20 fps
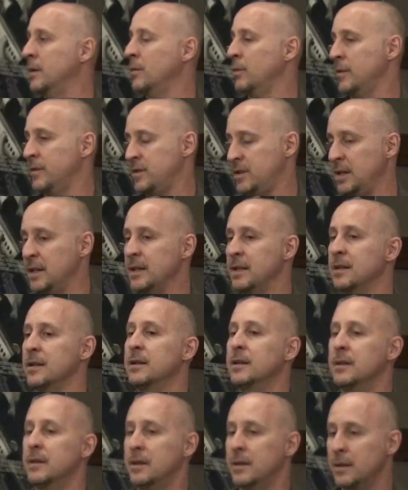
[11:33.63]
We've seen,
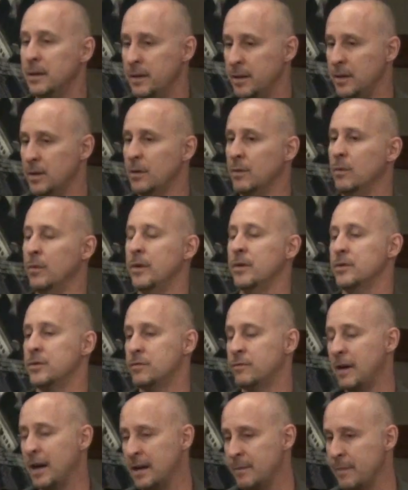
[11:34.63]
whether
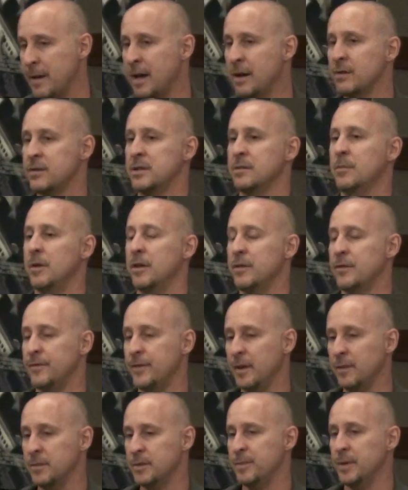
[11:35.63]
it's Rain Man or some other
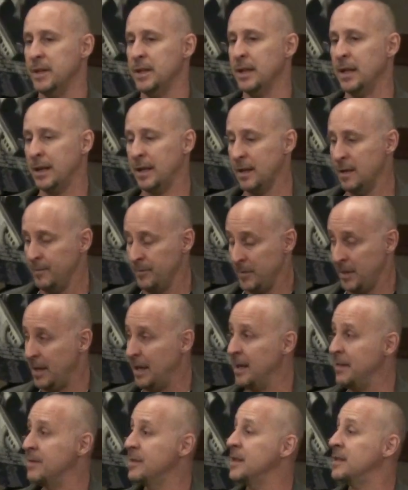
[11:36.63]
films, but like
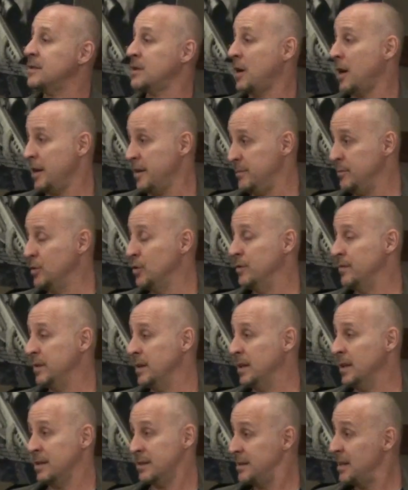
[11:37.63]
in this kind of movie,
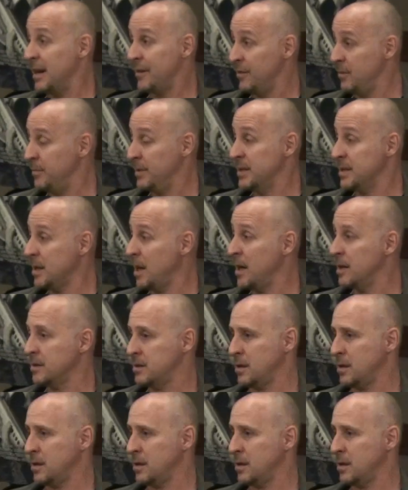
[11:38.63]
it's never been done.